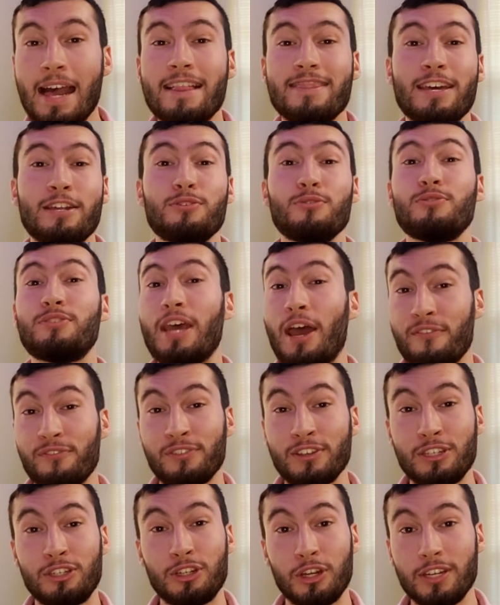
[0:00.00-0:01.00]
then you
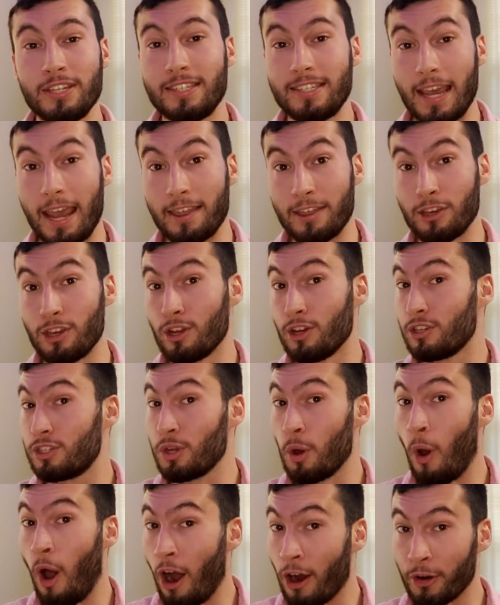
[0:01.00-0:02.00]
definitely shouldn't say that you're
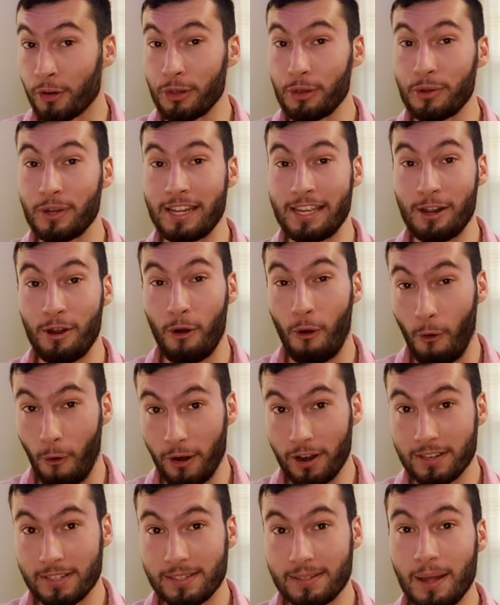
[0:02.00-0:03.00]
so hungry you could eat a
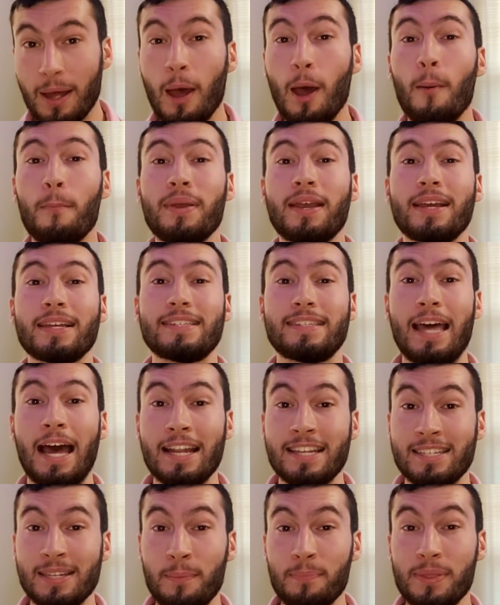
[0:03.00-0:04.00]
horse, because
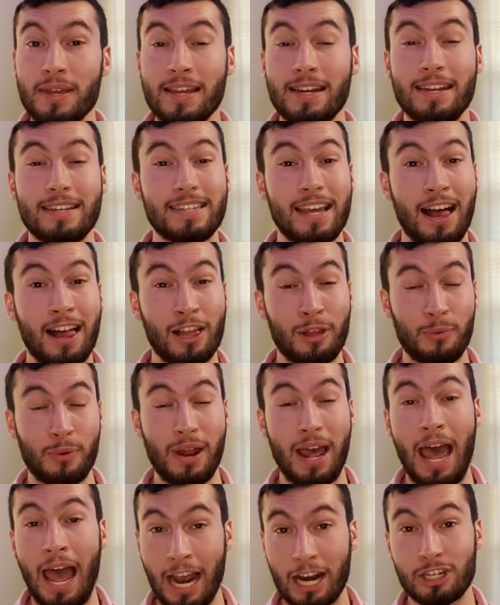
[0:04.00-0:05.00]
that's something an Italian would
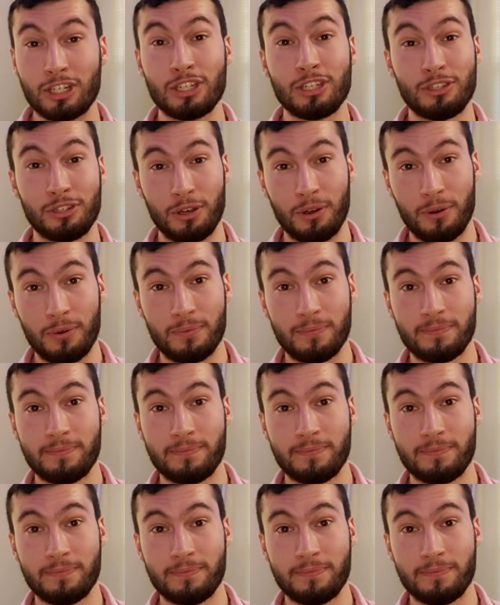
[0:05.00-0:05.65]
actually do.